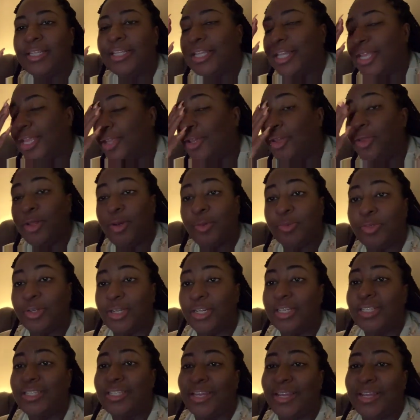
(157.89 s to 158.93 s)
You know what I'm trying
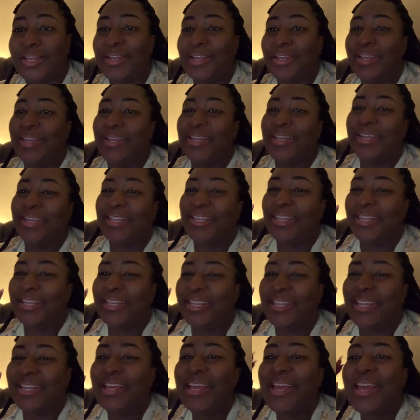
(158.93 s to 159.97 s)
to say.
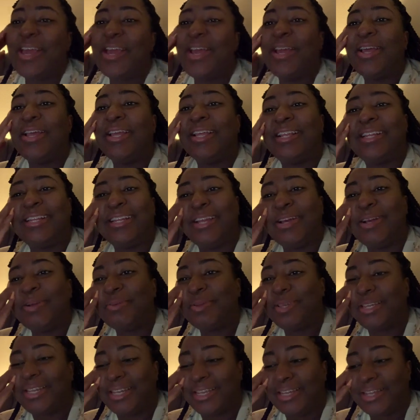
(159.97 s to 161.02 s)
And now I'm
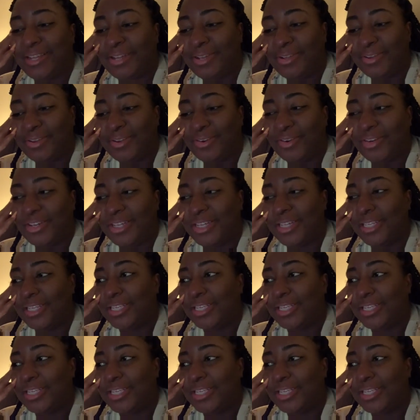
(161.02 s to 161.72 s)
getting hungry,